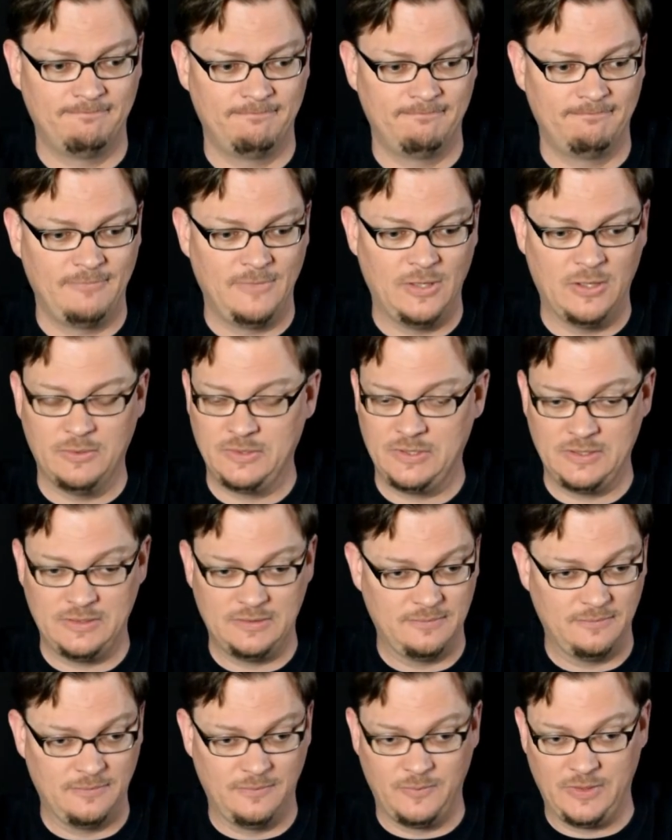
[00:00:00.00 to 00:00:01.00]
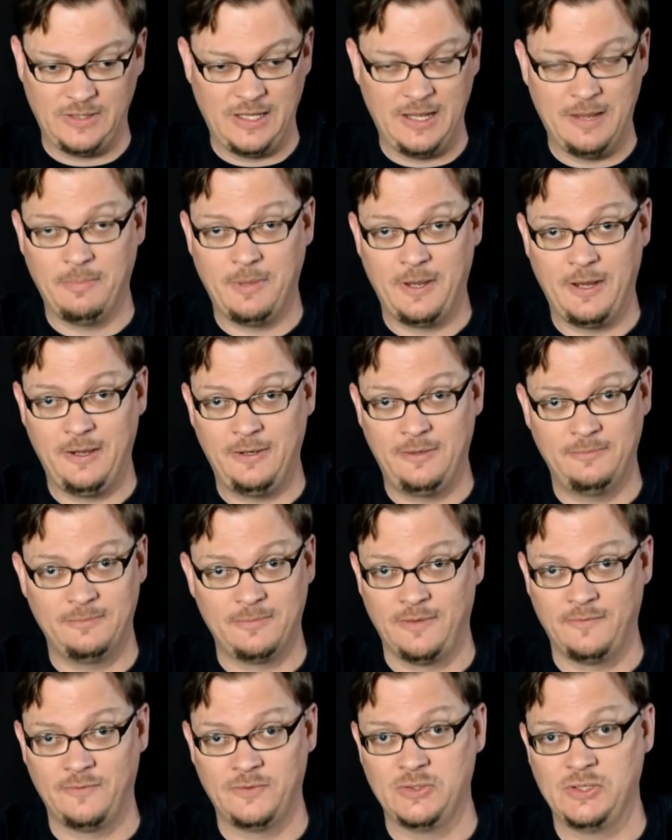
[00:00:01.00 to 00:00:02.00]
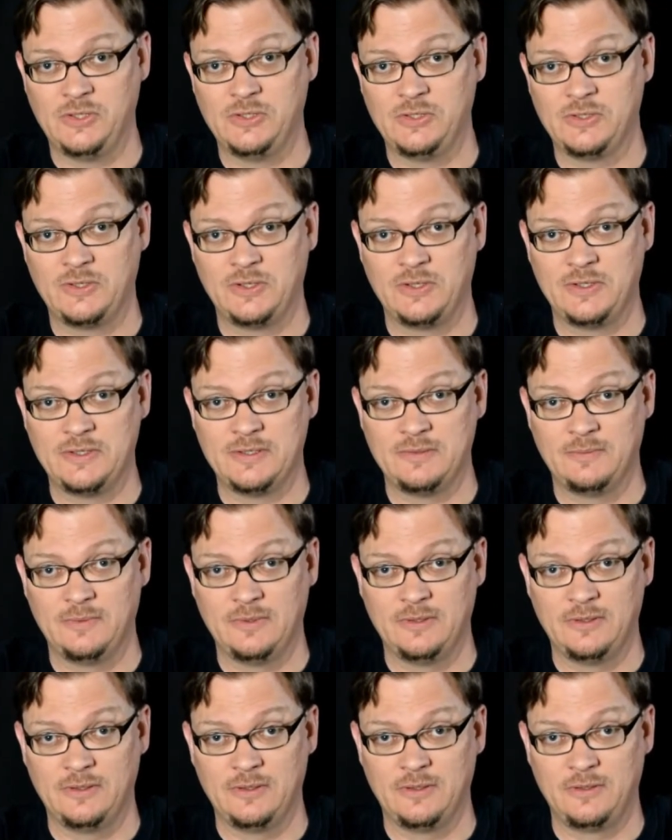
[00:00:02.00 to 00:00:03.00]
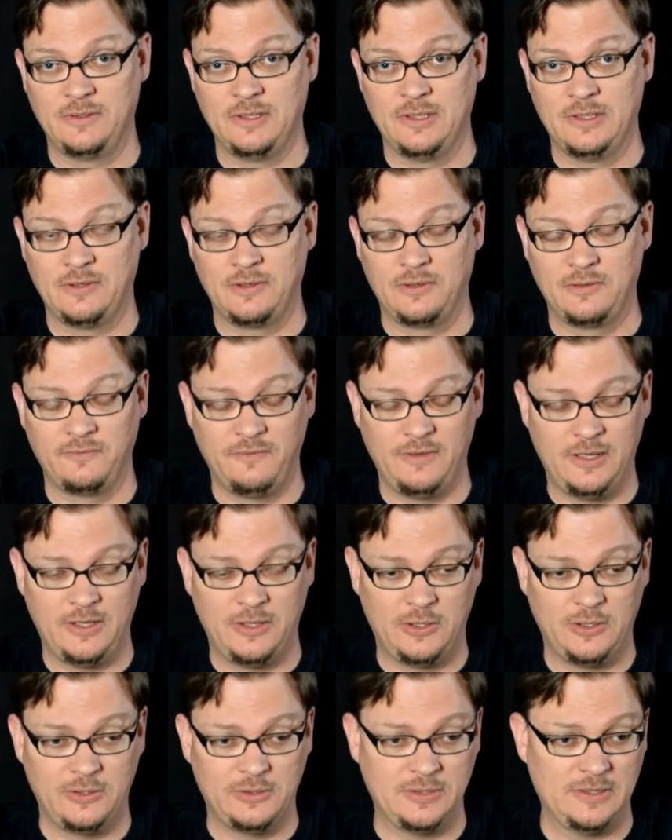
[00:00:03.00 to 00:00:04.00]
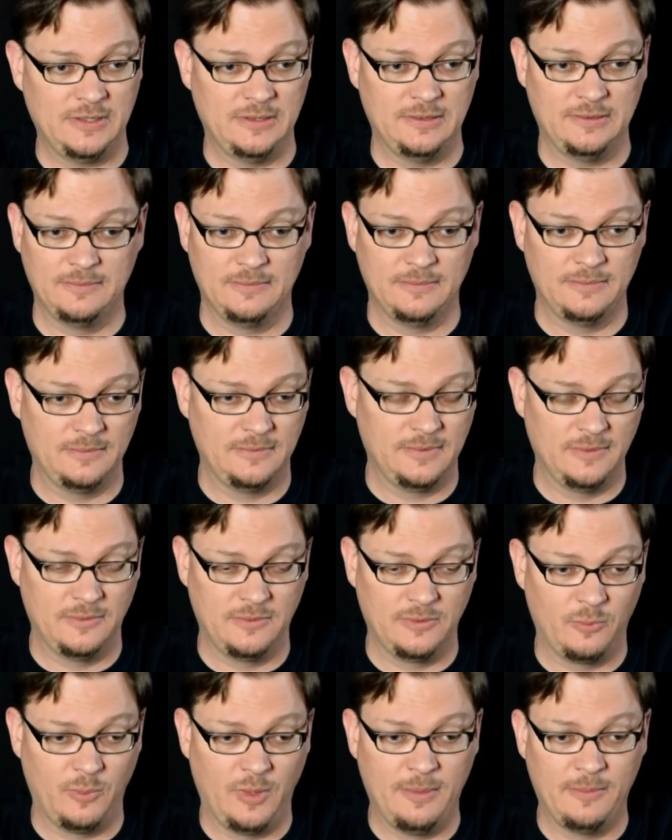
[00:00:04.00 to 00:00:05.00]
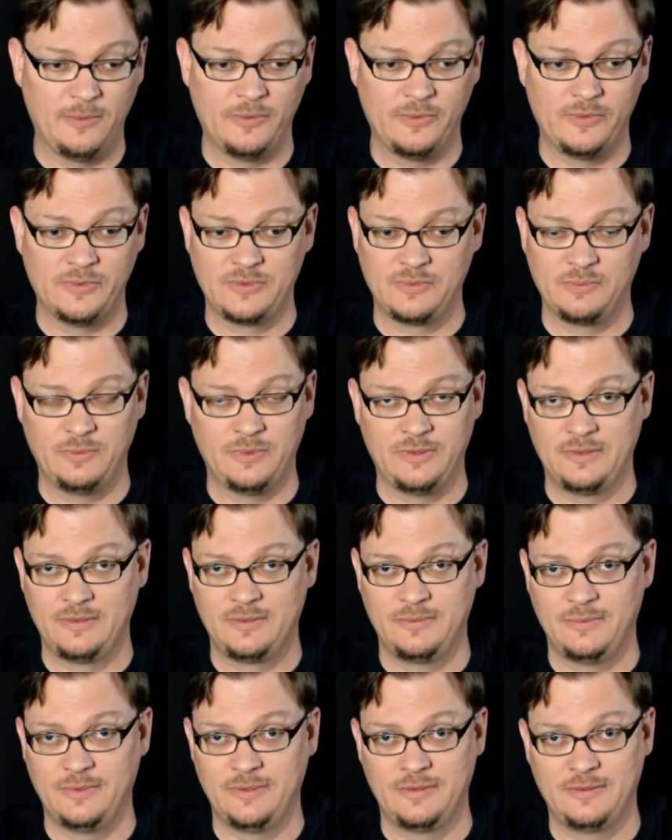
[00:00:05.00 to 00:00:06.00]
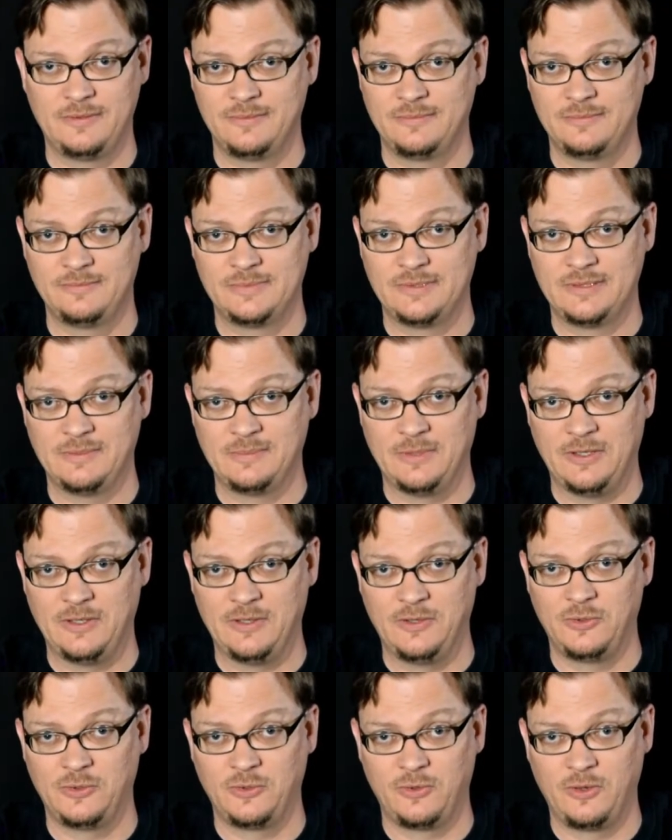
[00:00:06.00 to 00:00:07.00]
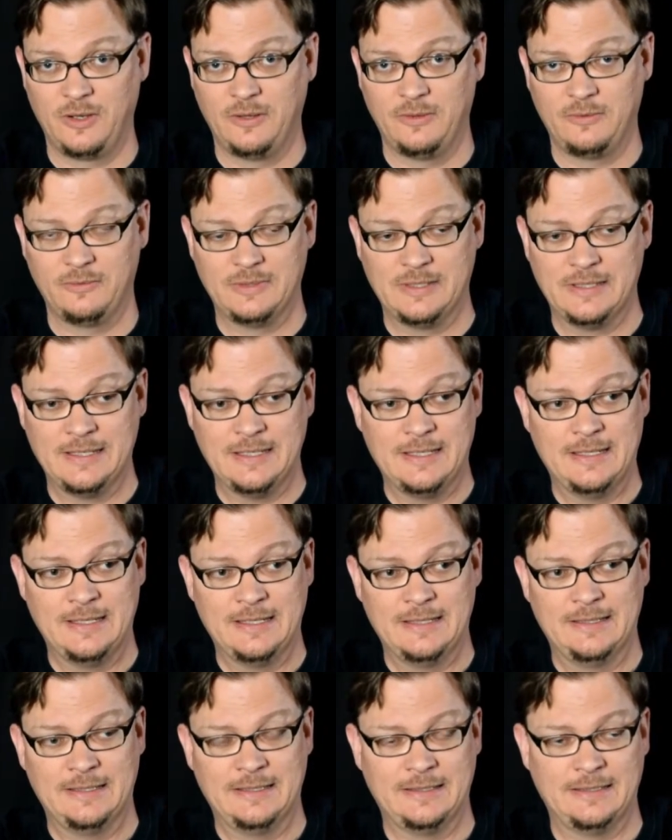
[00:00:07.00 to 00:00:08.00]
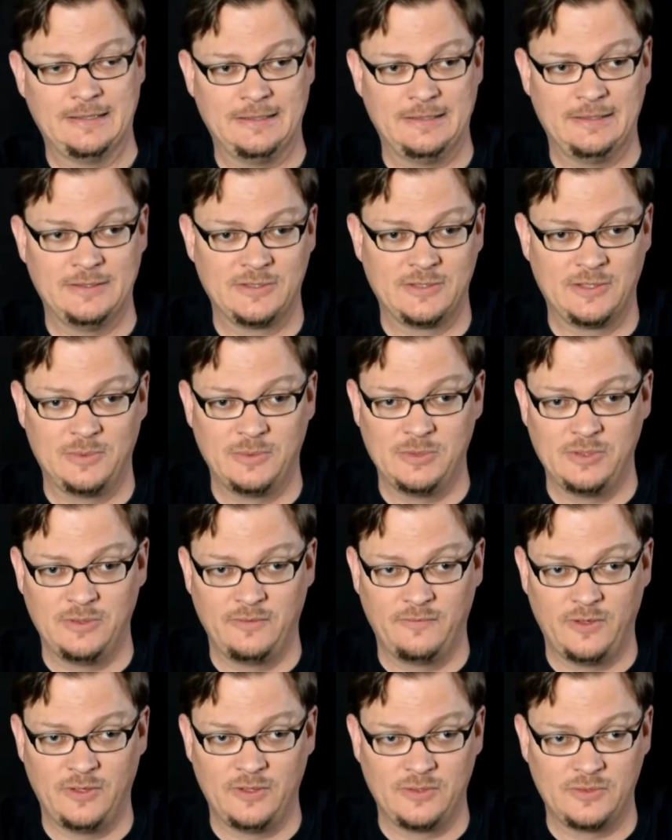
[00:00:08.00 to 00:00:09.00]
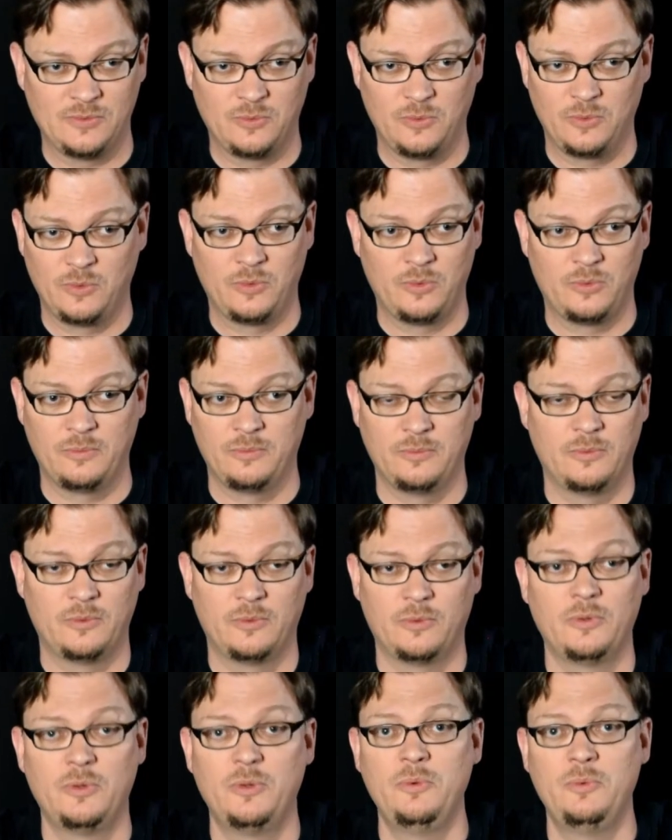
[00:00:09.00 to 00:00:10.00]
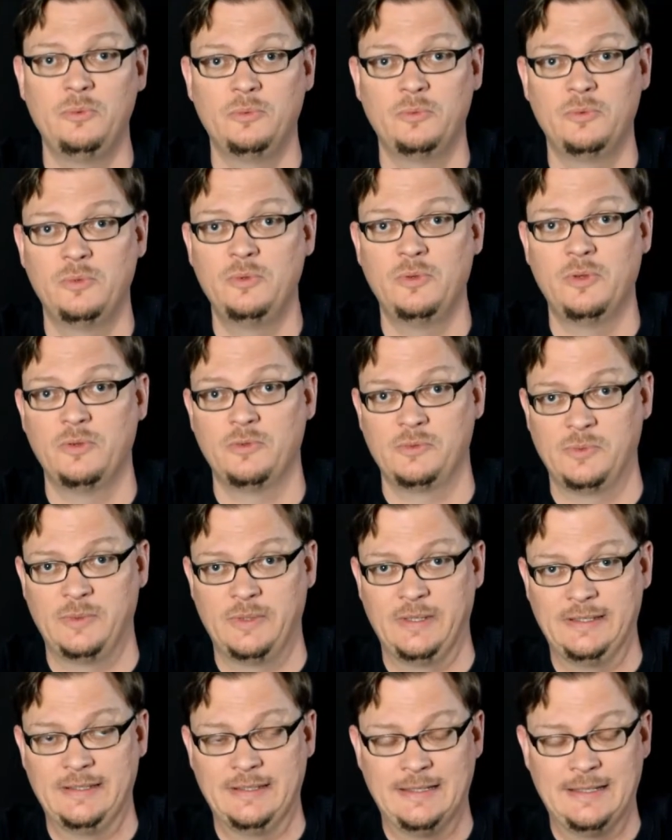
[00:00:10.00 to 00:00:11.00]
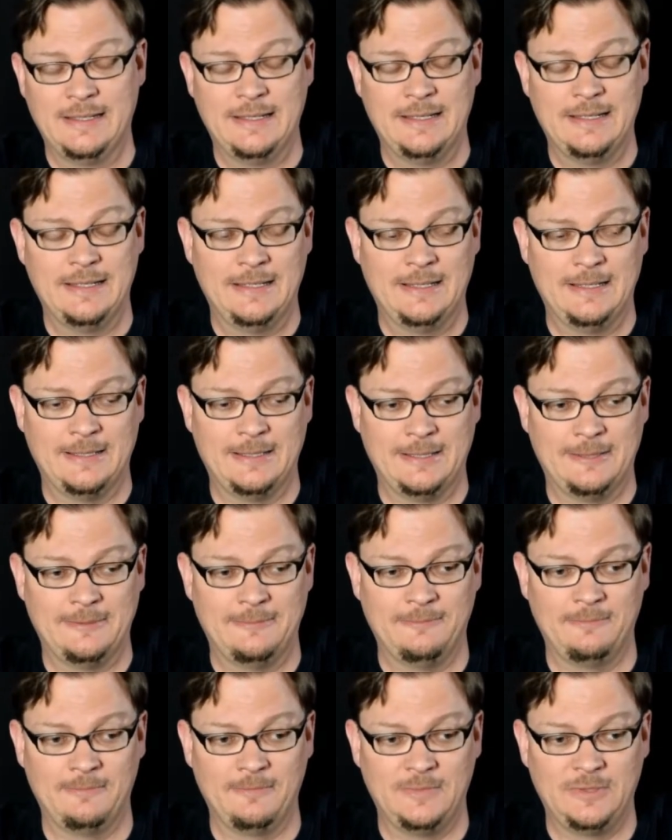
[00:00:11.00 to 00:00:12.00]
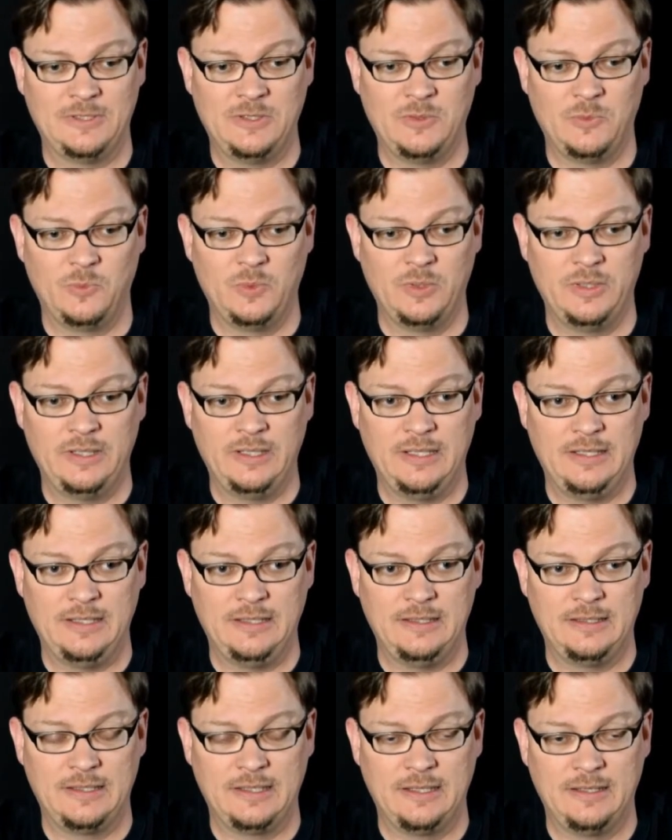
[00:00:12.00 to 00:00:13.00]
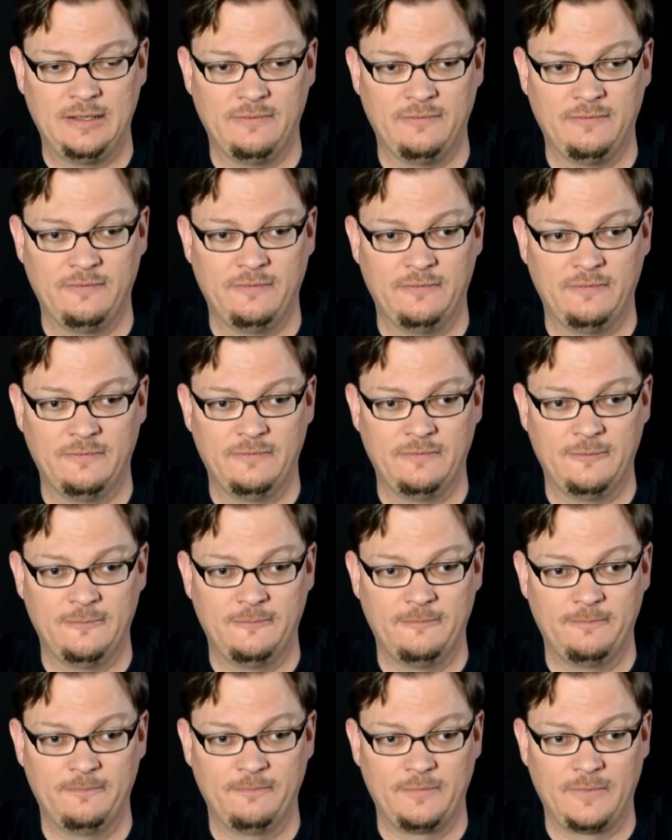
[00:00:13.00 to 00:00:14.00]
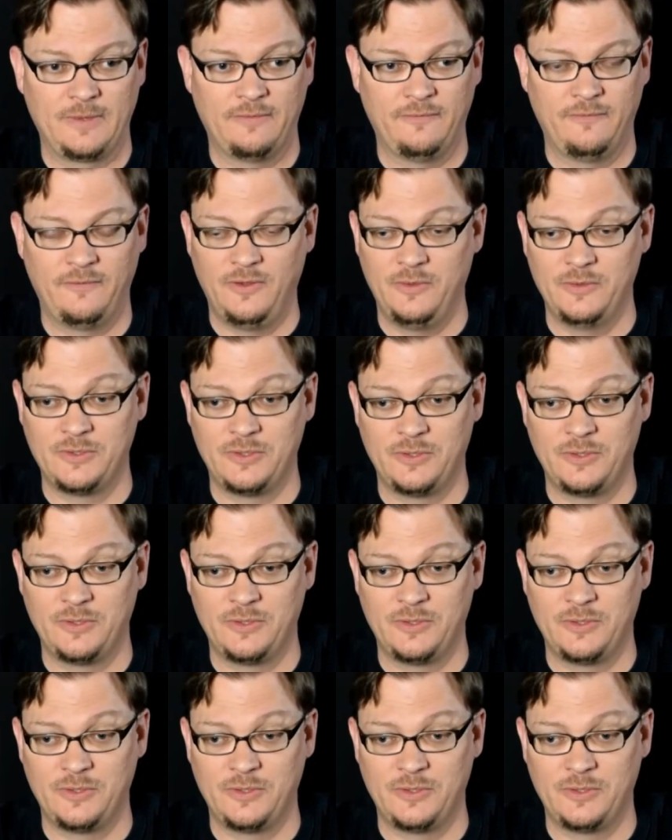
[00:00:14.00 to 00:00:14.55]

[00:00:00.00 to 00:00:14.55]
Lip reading: with the Empire. Obviously she starts in Darth Vader, the Rebels, with some of the underground in the Star Wars universe, or who knows what. She really kind of follows her